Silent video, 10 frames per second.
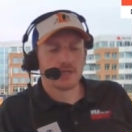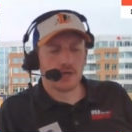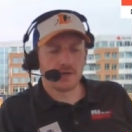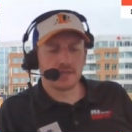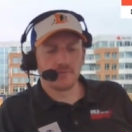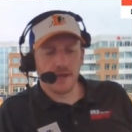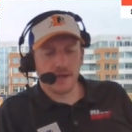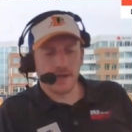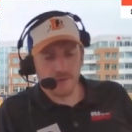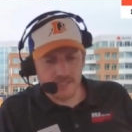During the
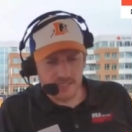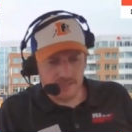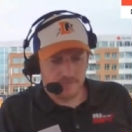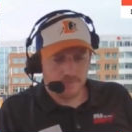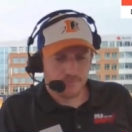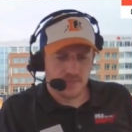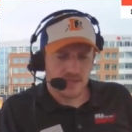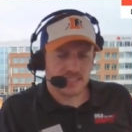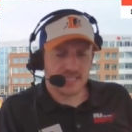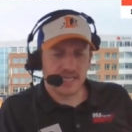regular season,
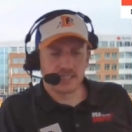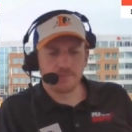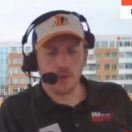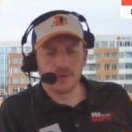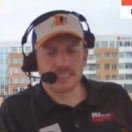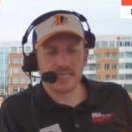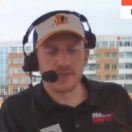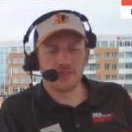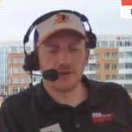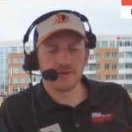State's opponents
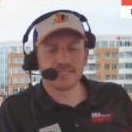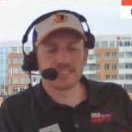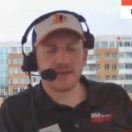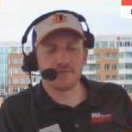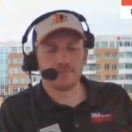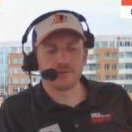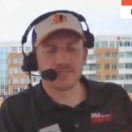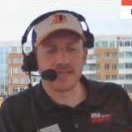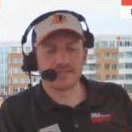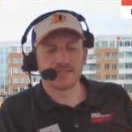hit thirty-seven
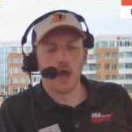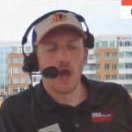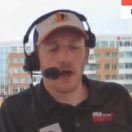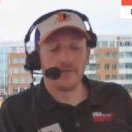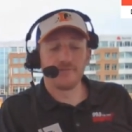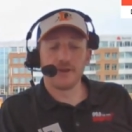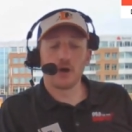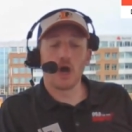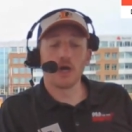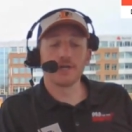percent of
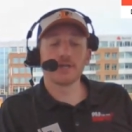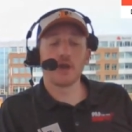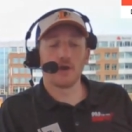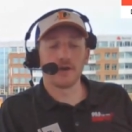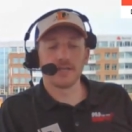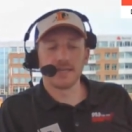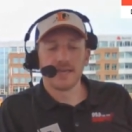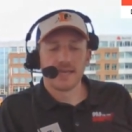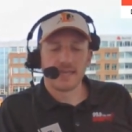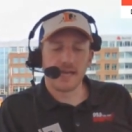their unguarded
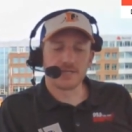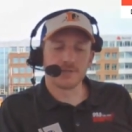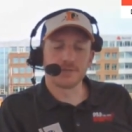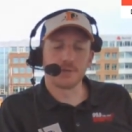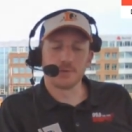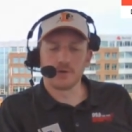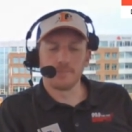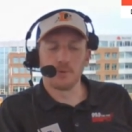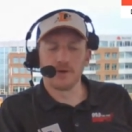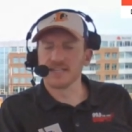catch-and-shoot
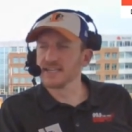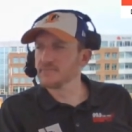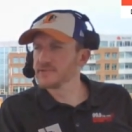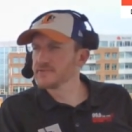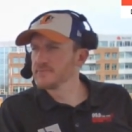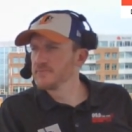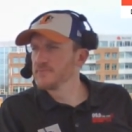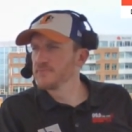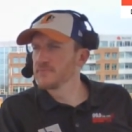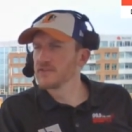three-point attempts.
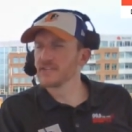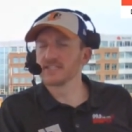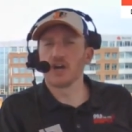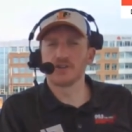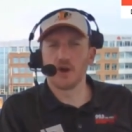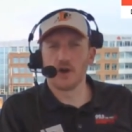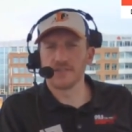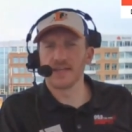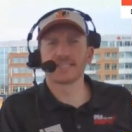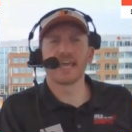So that's
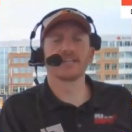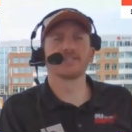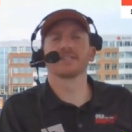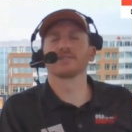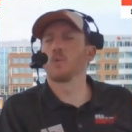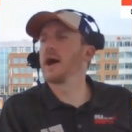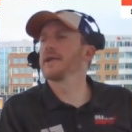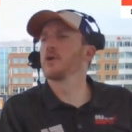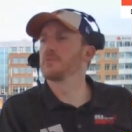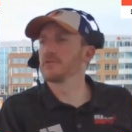unguarded. That's catching. That's a
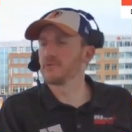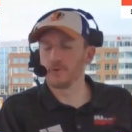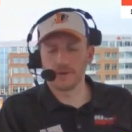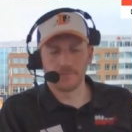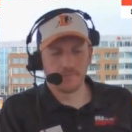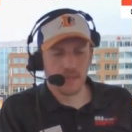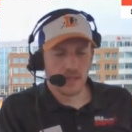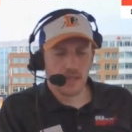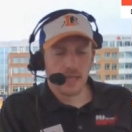wide-open three. Yeah.